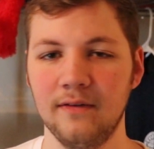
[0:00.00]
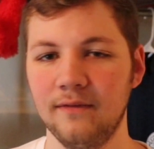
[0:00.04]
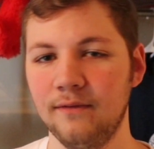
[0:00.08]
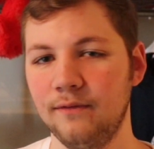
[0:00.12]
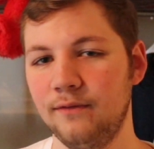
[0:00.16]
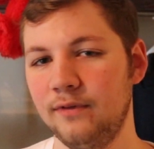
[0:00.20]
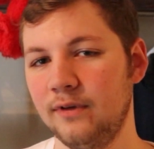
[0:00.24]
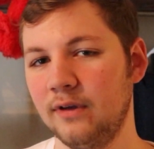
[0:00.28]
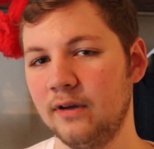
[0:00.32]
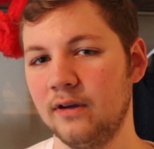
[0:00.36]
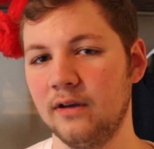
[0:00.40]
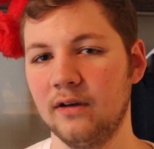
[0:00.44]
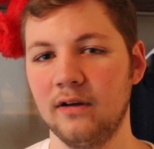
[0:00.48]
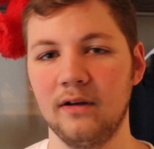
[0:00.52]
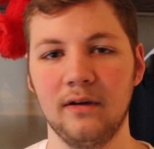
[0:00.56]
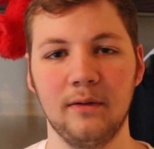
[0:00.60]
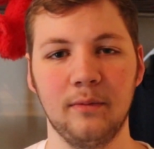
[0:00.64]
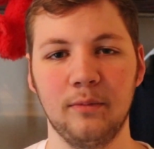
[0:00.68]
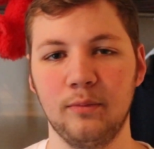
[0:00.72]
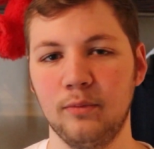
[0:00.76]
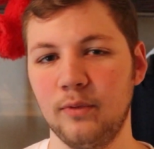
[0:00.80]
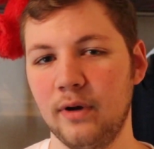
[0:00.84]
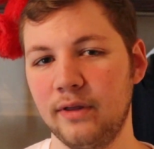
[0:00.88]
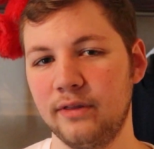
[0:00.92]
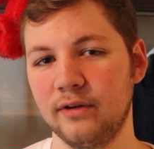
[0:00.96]

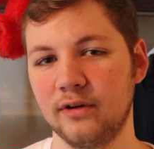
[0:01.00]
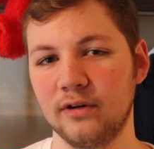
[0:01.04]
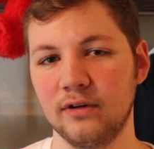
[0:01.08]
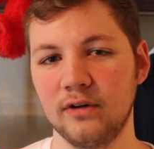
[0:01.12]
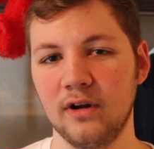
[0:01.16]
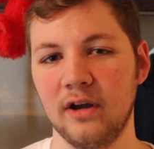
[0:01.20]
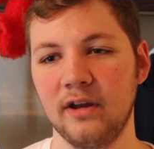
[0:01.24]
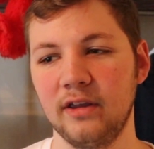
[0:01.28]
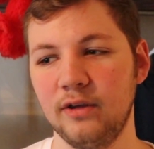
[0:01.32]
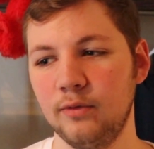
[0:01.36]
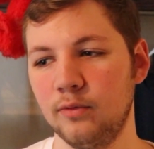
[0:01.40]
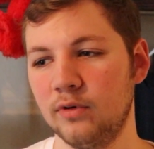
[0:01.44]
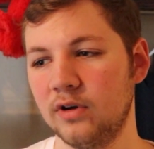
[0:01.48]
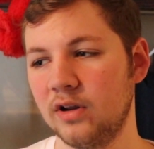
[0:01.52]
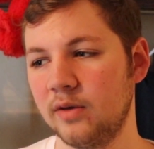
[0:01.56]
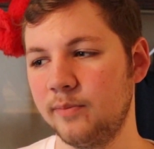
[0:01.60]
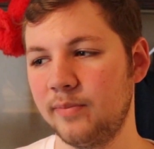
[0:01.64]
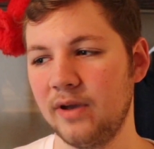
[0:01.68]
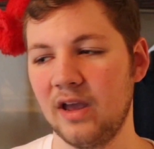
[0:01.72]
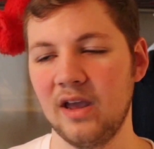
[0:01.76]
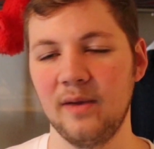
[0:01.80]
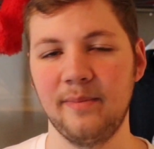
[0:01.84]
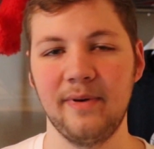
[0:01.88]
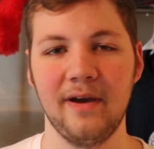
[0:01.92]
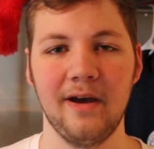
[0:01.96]
via whether or not you want it
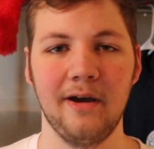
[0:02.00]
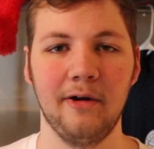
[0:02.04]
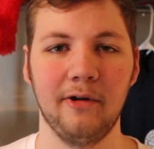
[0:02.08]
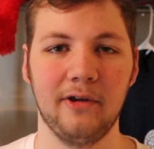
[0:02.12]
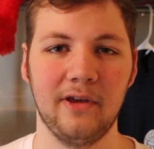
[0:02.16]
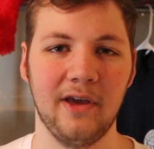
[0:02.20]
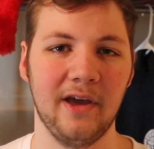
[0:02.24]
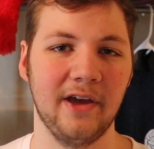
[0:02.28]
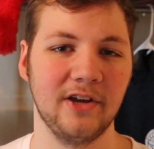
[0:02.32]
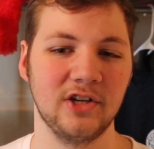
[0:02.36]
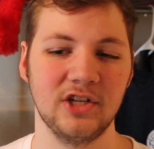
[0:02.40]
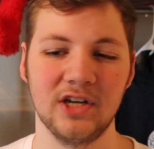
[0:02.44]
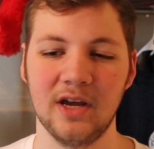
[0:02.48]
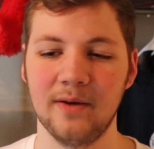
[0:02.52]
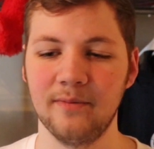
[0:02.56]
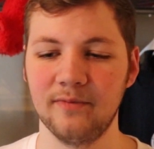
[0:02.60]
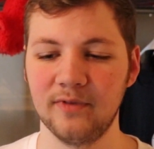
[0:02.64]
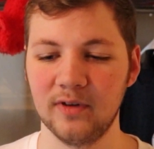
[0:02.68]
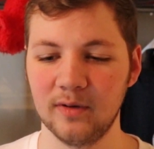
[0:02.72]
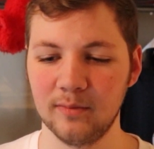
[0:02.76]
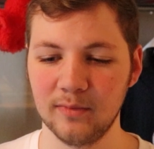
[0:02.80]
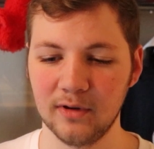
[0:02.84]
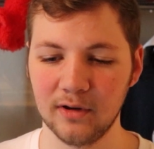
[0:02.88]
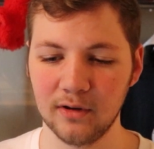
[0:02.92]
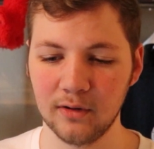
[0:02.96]
PayPal, Cash App,
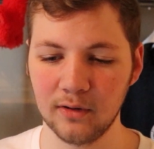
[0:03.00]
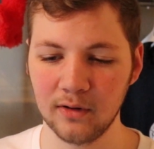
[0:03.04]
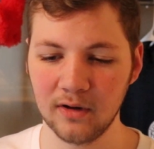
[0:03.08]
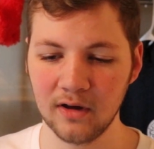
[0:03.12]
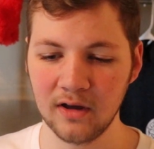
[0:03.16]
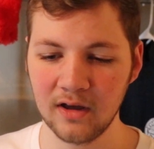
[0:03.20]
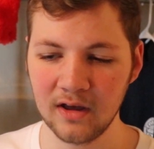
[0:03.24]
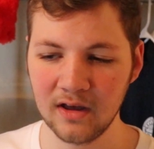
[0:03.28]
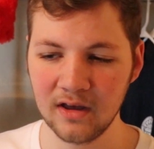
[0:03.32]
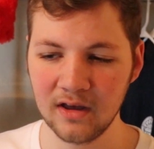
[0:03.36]
Venmo.